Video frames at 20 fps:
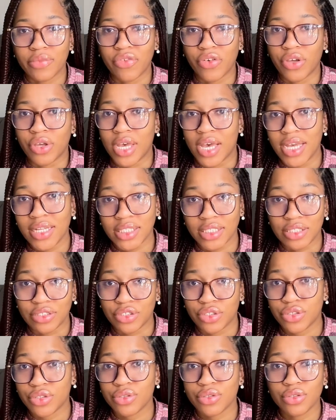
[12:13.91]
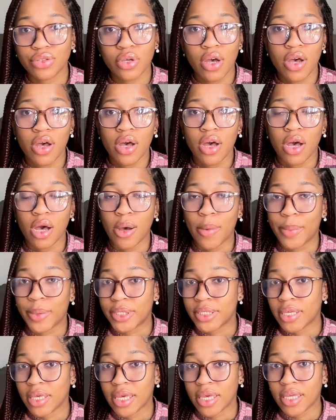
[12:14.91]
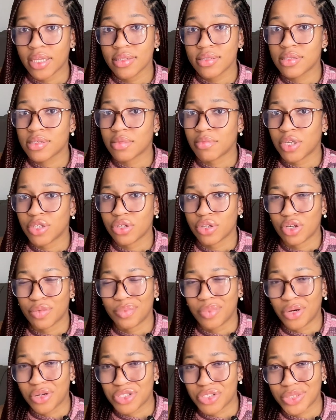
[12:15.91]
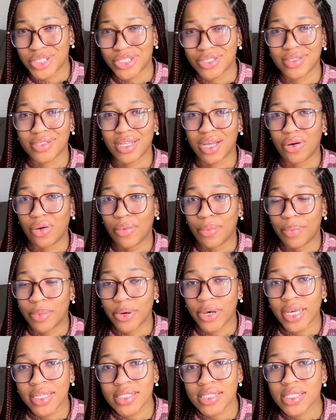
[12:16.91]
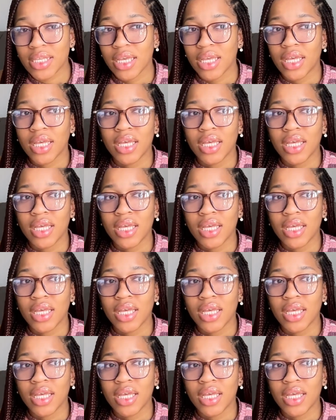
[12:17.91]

For your headings, use uppercase. Make sure your punctuations are on point.